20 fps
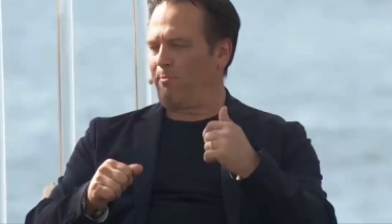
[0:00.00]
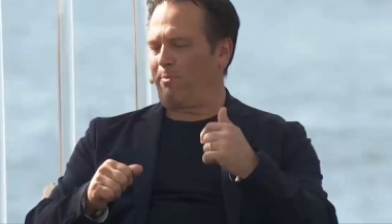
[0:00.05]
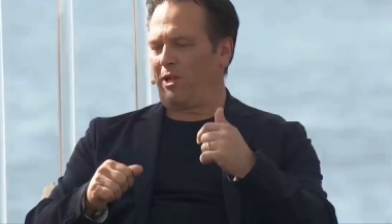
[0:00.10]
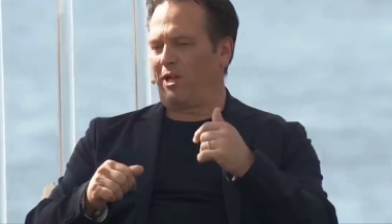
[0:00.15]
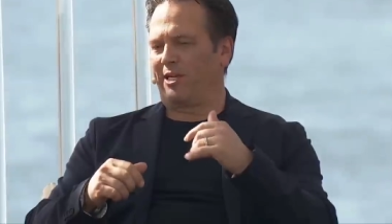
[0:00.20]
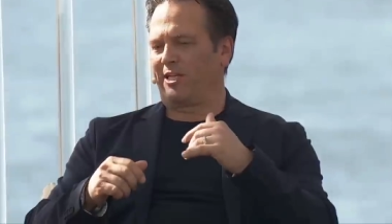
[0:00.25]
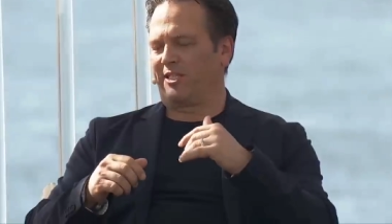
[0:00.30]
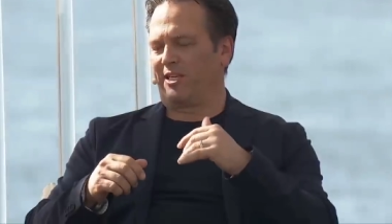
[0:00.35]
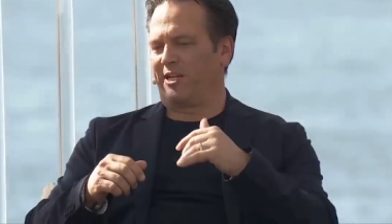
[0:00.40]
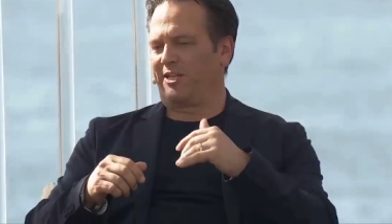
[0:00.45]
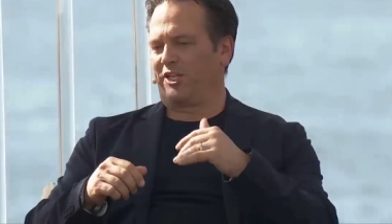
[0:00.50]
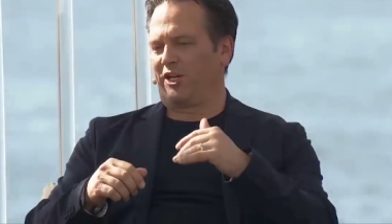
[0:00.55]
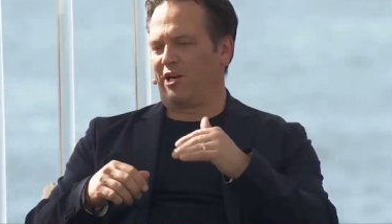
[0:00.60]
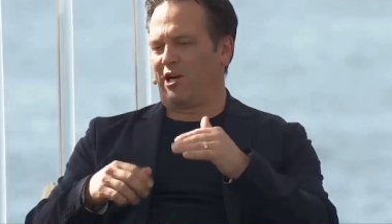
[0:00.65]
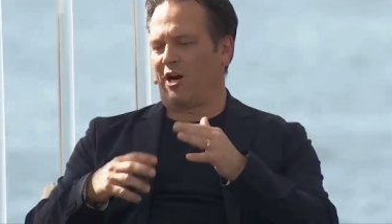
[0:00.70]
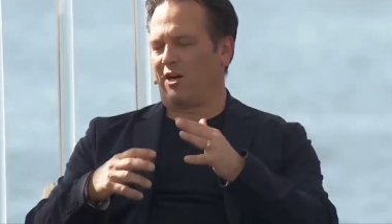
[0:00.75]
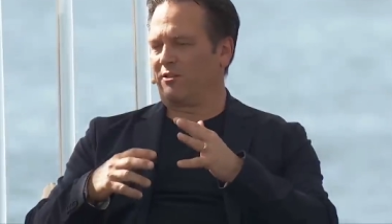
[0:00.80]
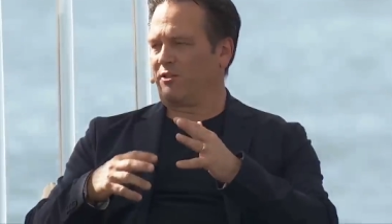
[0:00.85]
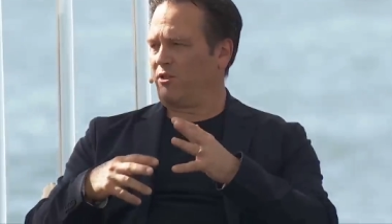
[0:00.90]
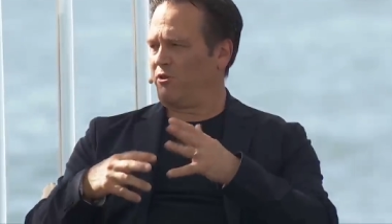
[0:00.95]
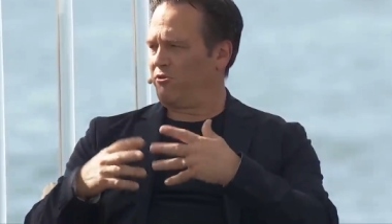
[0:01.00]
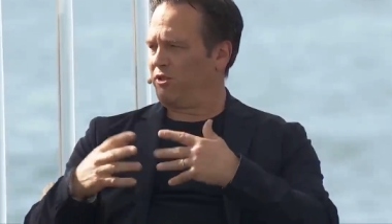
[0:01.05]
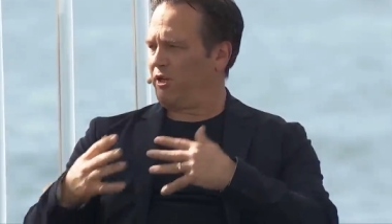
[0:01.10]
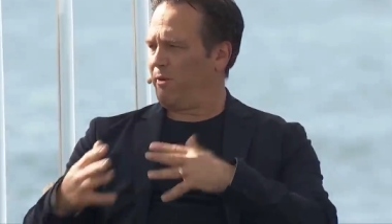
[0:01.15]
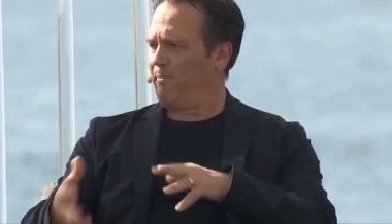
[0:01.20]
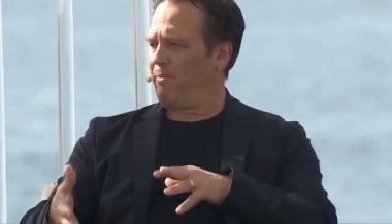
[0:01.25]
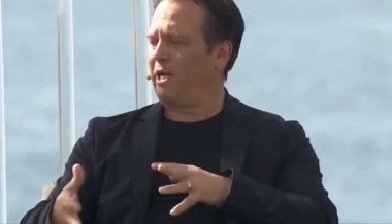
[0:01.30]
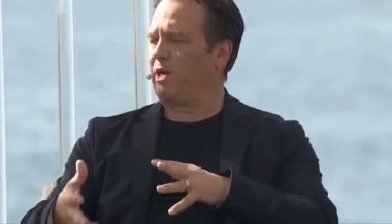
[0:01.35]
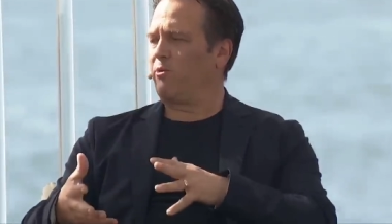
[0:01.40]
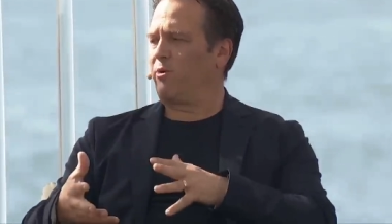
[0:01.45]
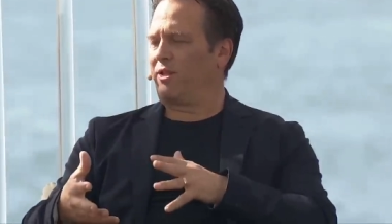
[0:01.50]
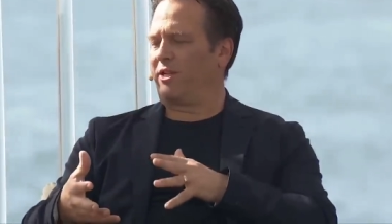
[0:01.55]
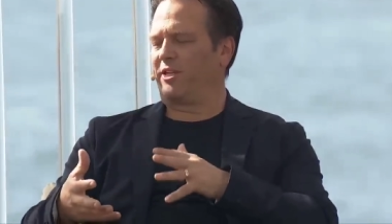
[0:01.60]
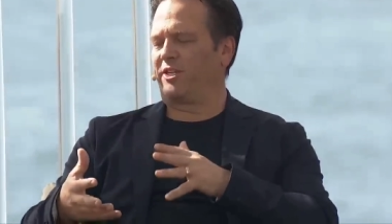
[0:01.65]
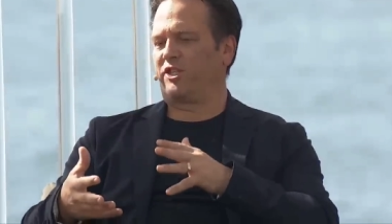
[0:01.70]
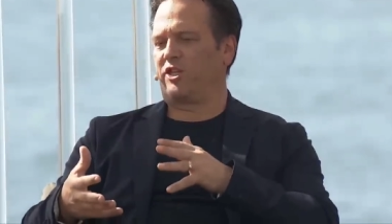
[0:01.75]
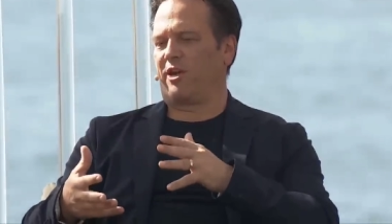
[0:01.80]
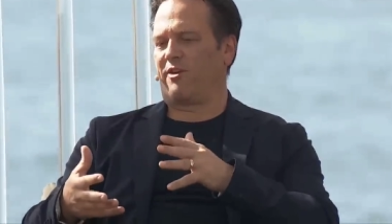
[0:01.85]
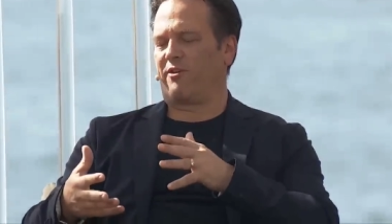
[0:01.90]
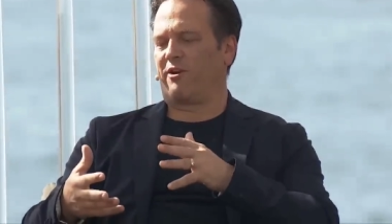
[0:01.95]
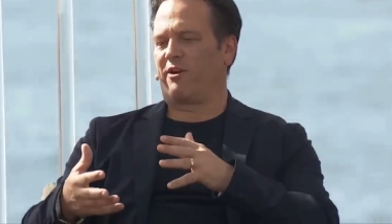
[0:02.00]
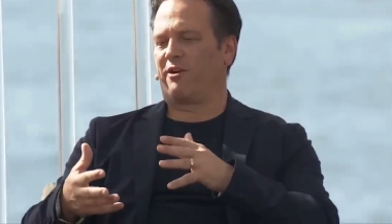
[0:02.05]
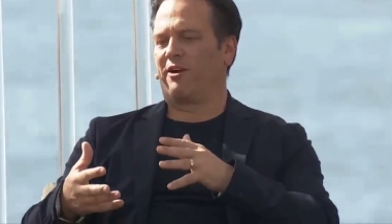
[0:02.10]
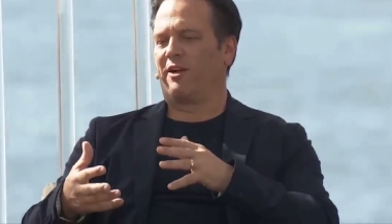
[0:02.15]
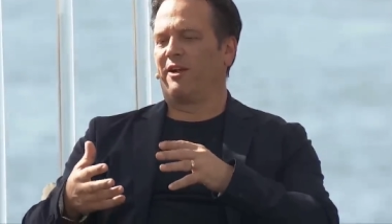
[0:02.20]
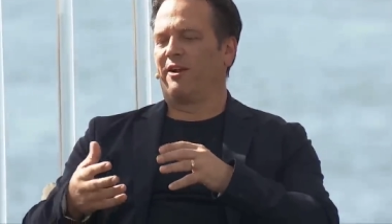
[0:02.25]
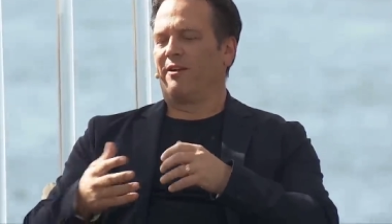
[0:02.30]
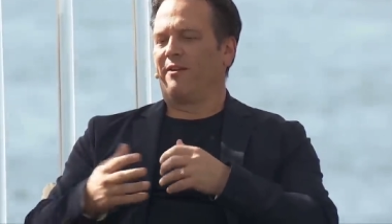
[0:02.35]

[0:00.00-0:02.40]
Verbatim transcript: and PlayStation consoles compete with each other.